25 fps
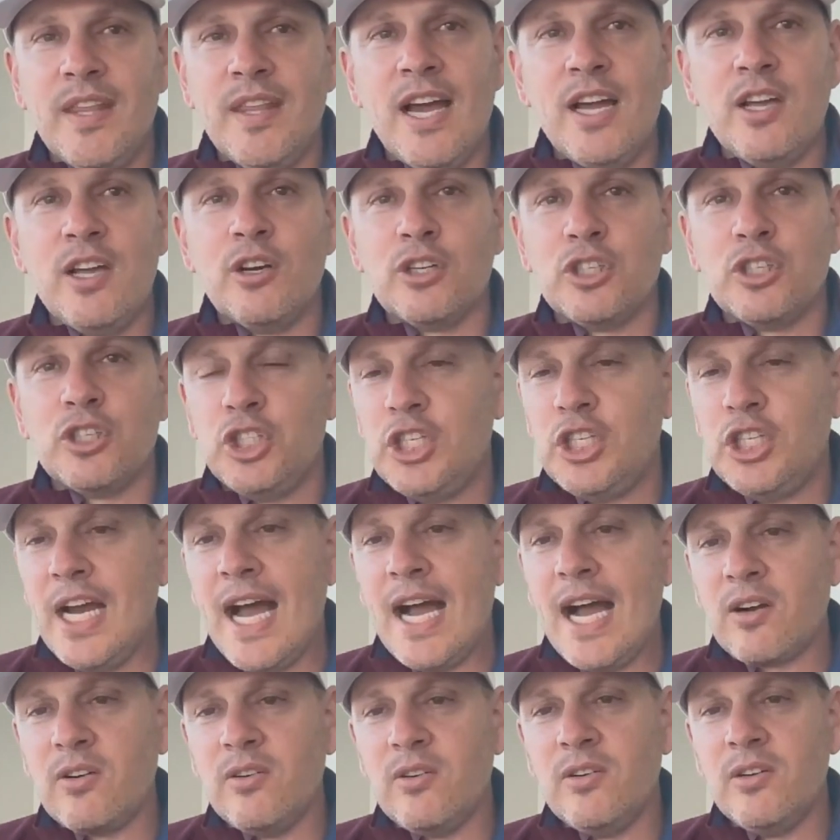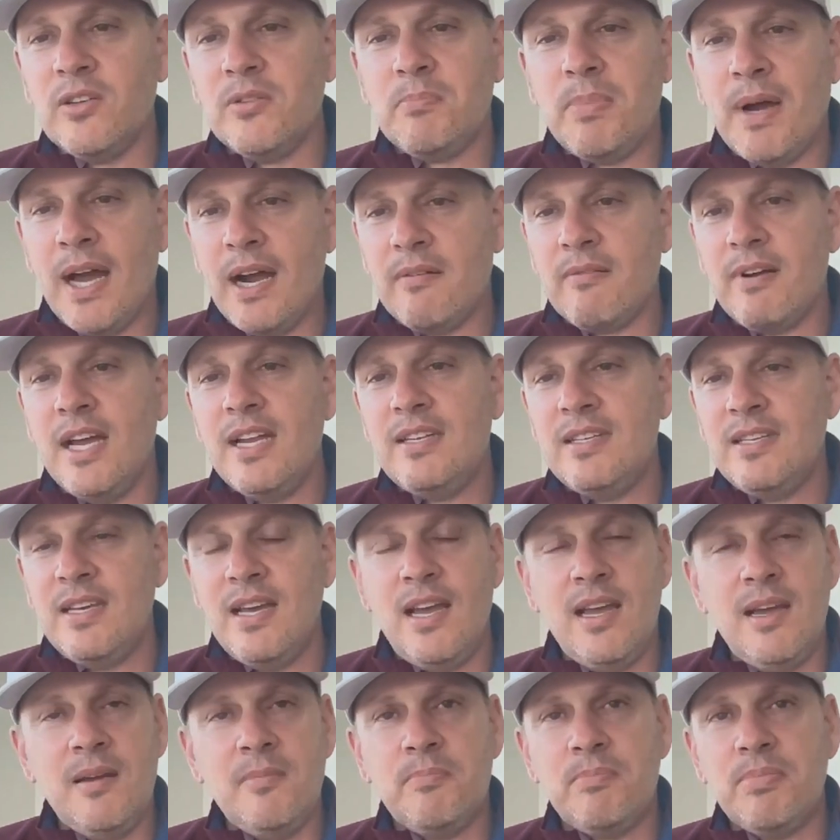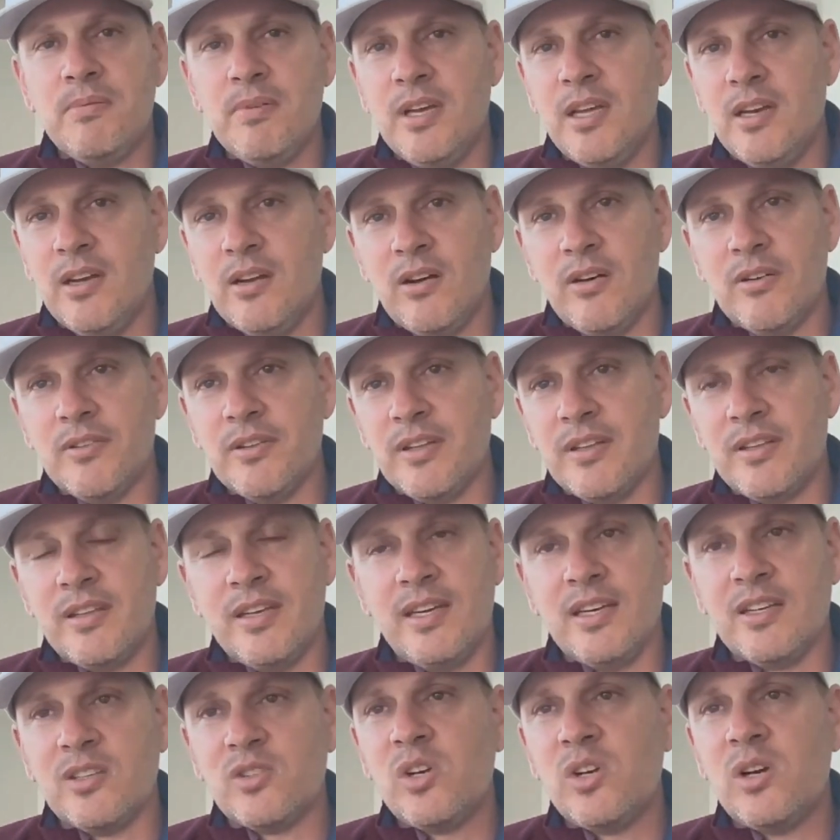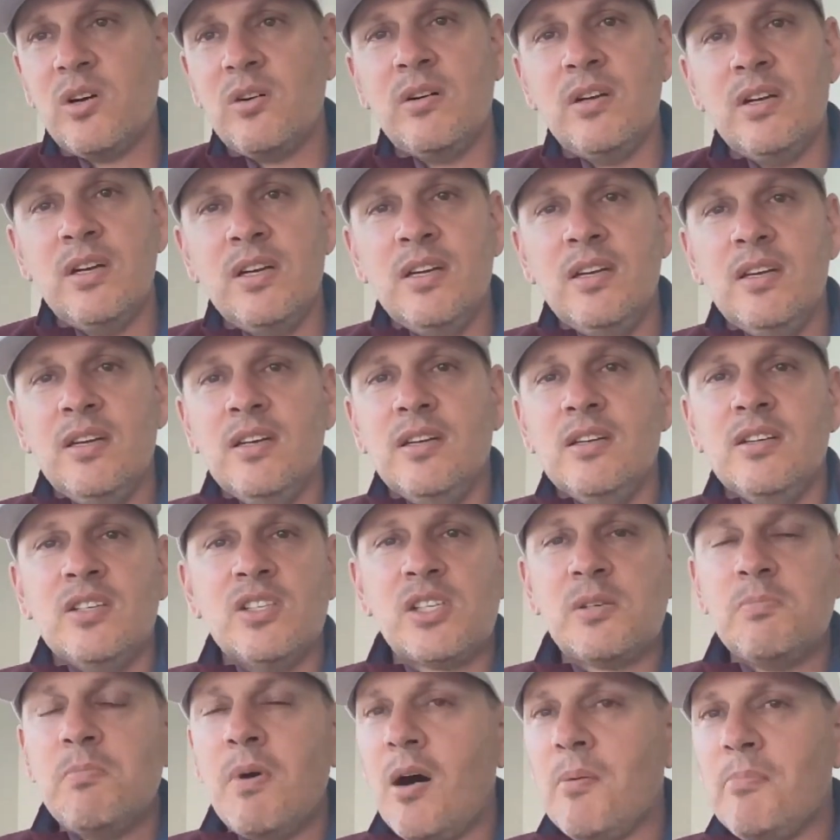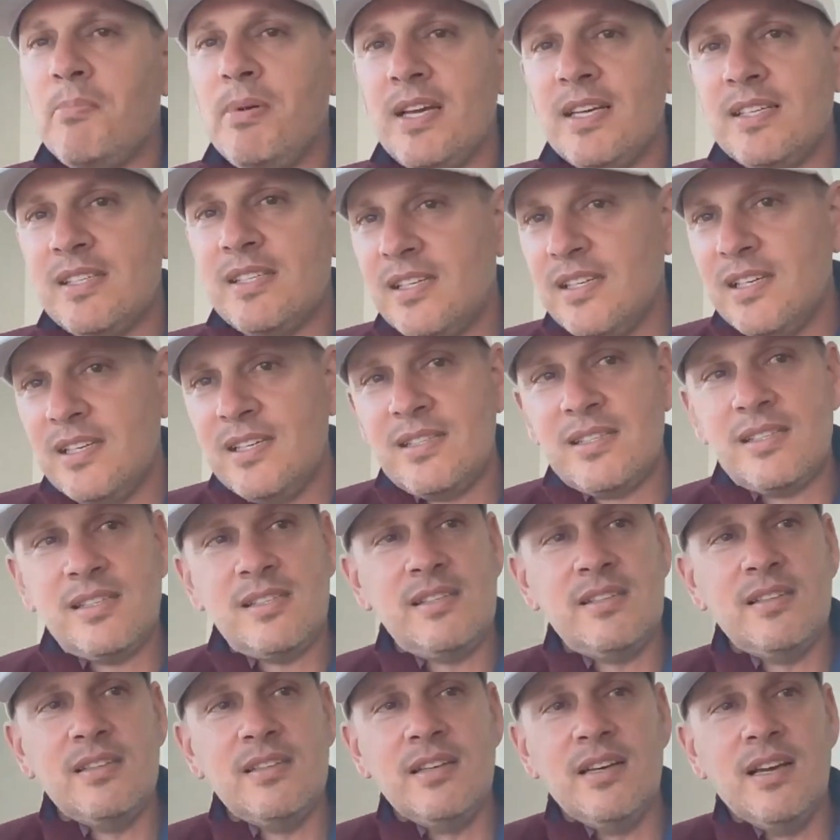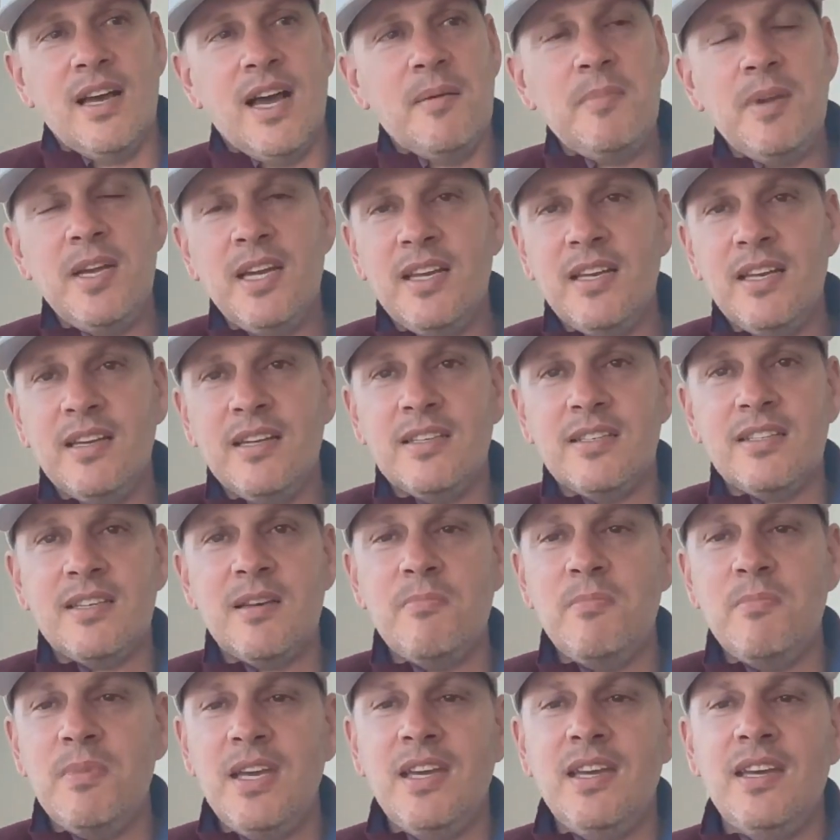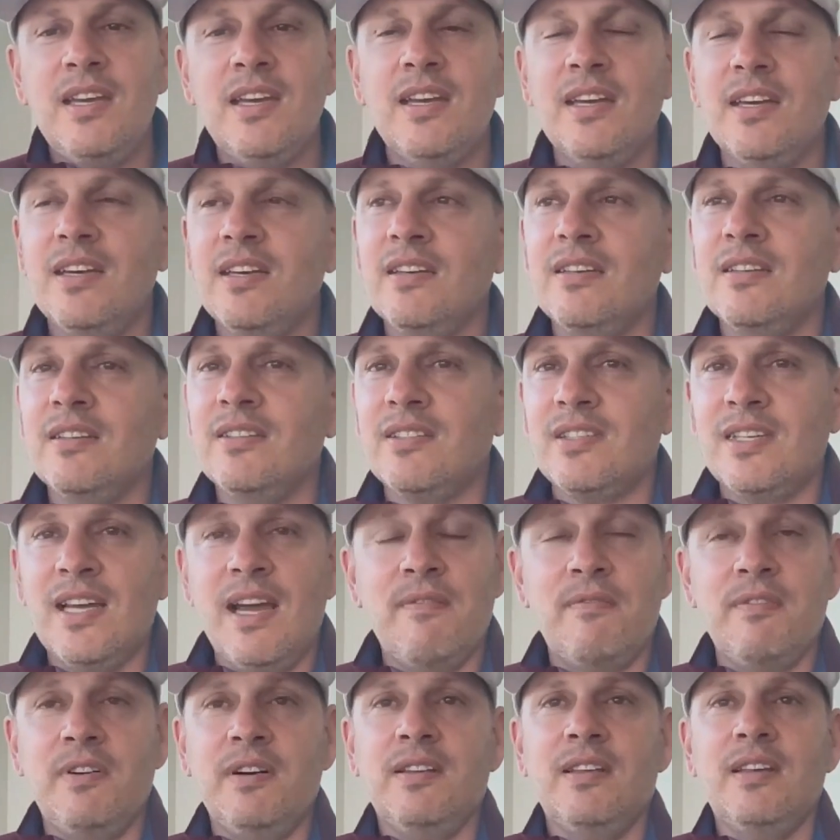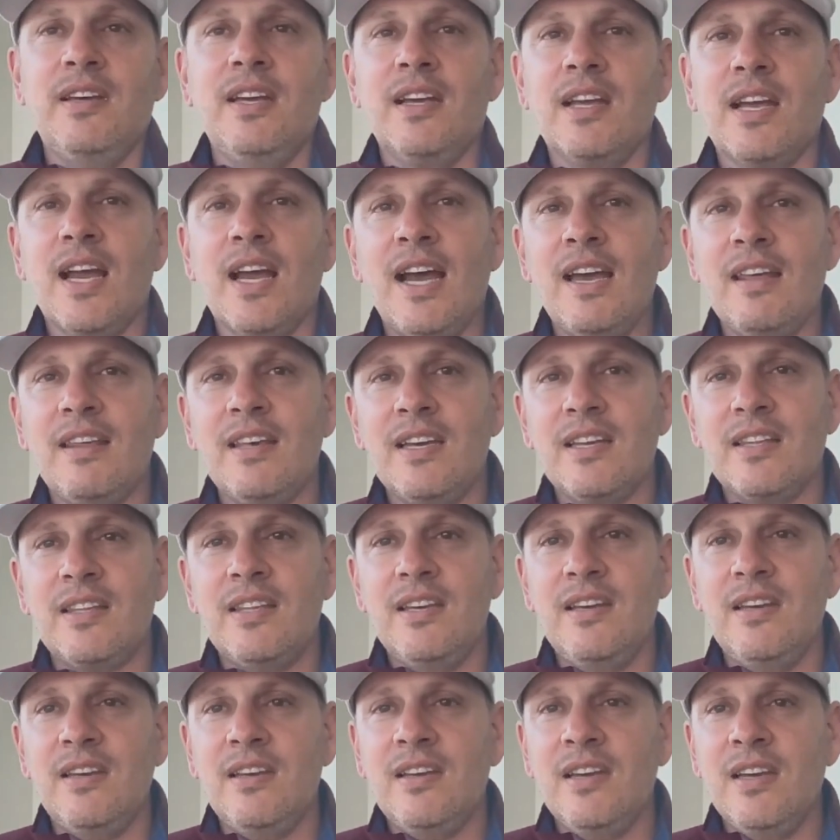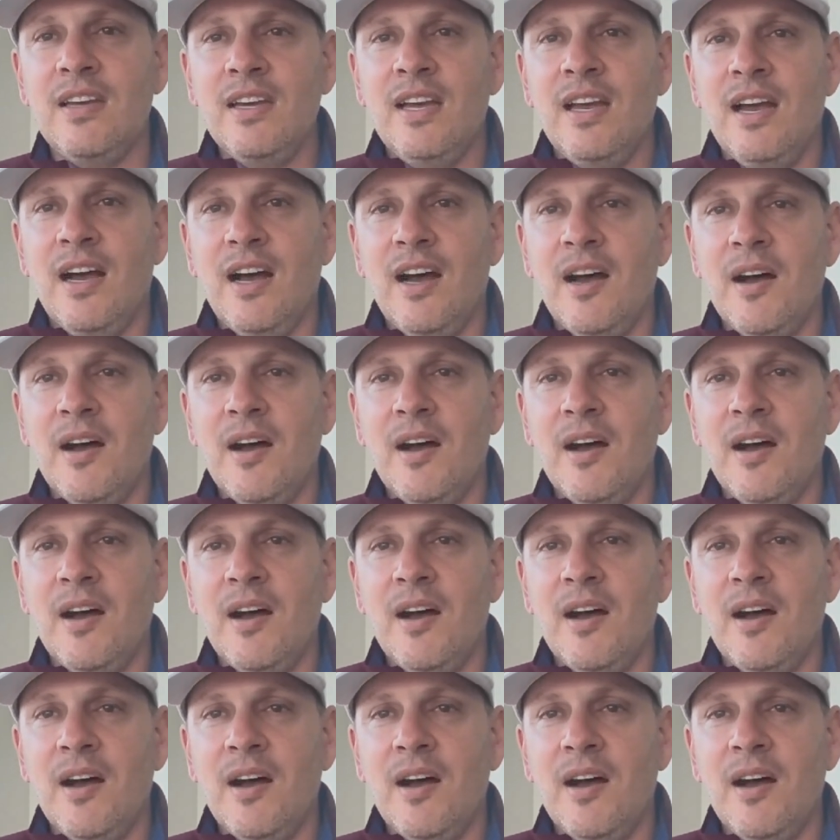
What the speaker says: that you're shackled by red tape and all the things. So small business, to me, is everything. I think that,